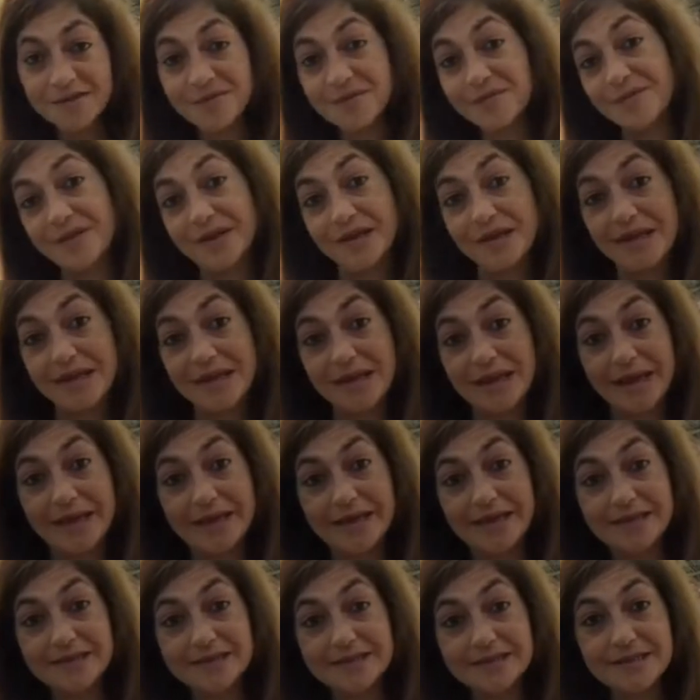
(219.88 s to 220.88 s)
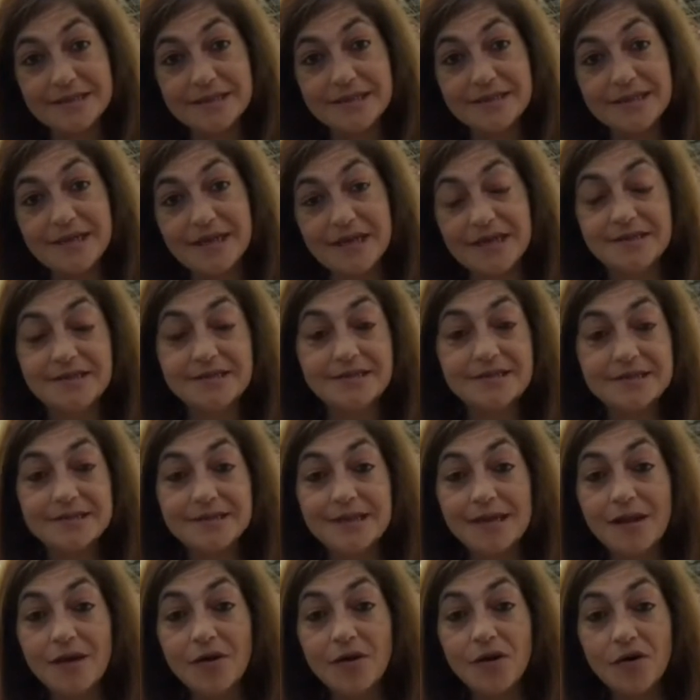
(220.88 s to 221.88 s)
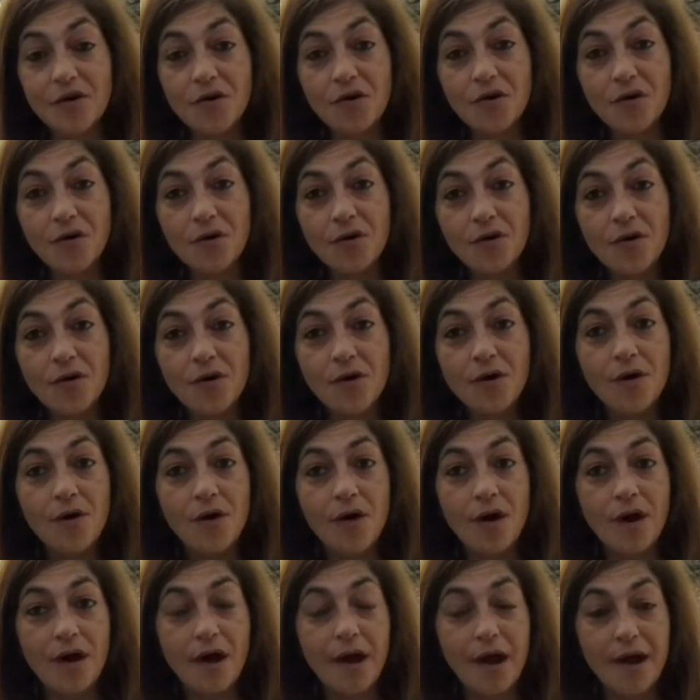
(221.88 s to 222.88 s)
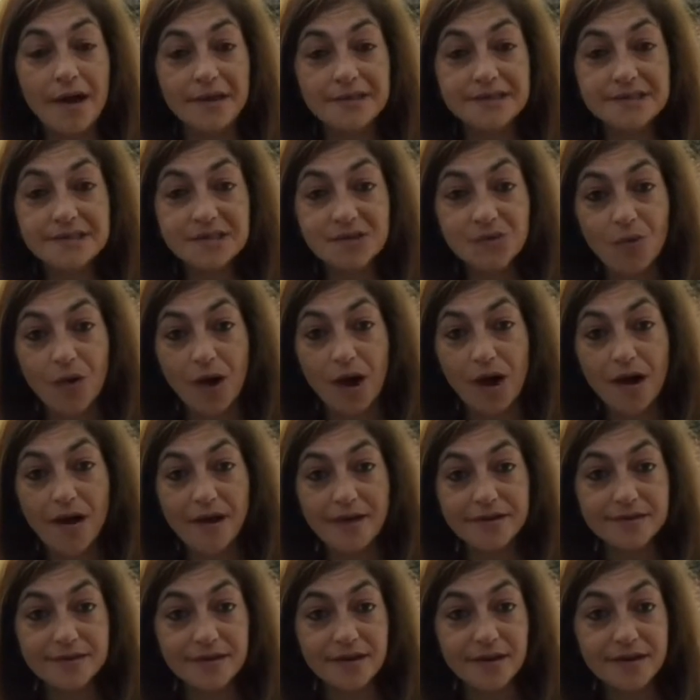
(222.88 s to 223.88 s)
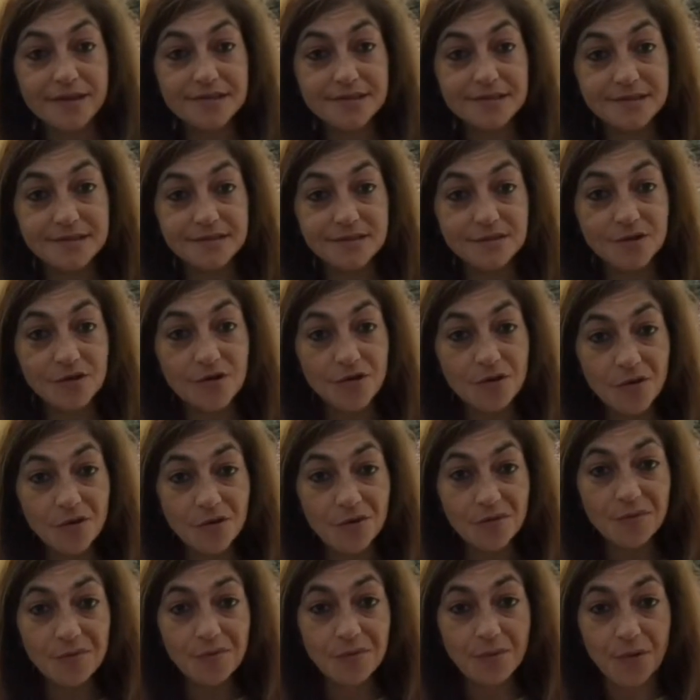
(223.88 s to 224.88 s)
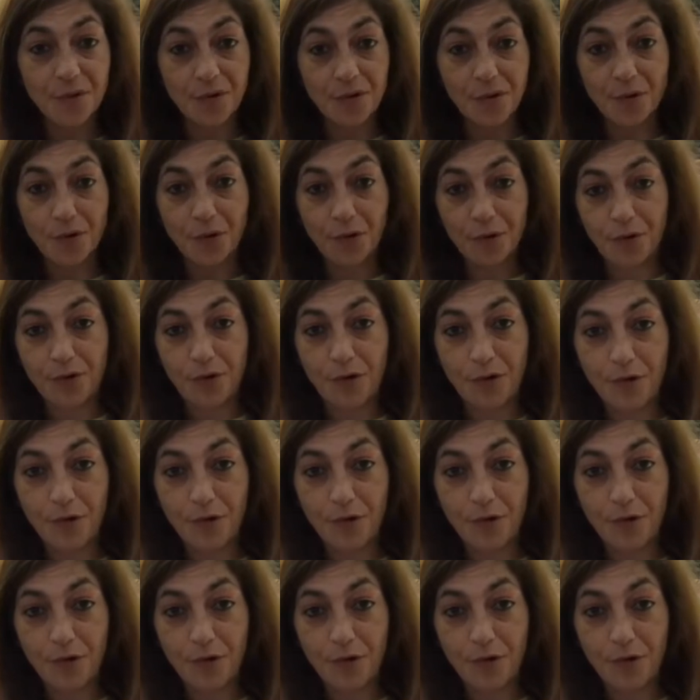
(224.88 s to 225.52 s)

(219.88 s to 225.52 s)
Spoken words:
feels lazy and slow, as quiet as no fall.